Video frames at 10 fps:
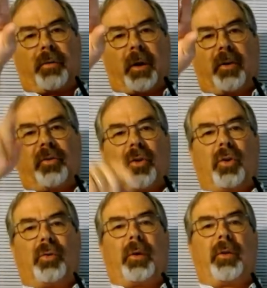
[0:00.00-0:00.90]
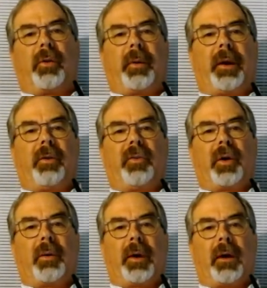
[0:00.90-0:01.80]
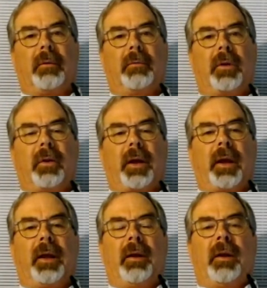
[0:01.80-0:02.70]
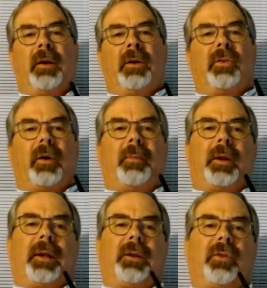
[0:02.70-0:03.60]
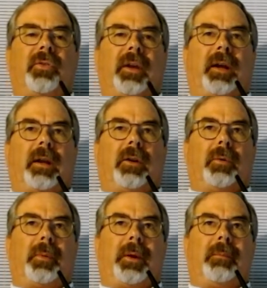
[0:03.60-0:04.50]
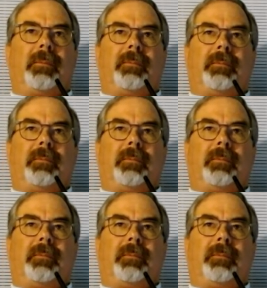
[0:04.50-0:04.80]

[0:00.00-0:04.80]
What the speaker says: threshold where the reeds go out. Okay, so I'm going to let this down a little bit.